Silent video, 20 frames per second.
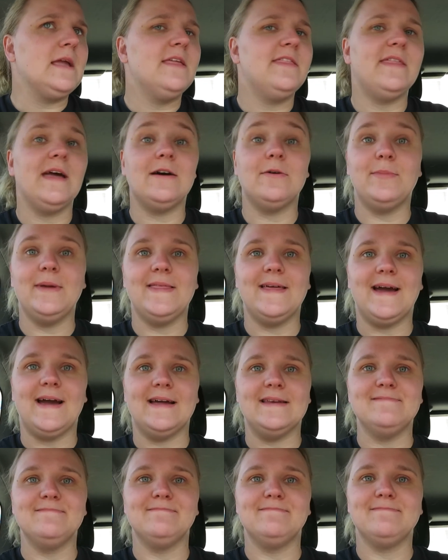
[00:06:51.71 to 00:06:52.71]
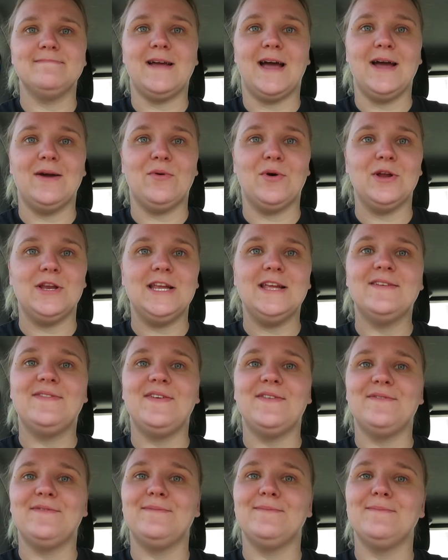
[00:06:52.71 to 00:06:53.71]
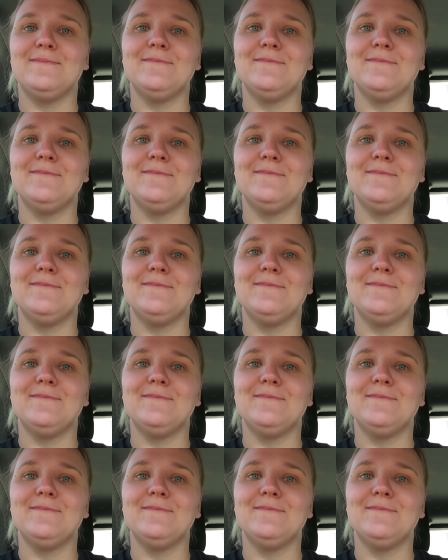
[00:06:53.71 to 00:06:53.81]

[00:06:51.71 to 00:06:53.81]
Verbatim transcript: that'll be that. I won't even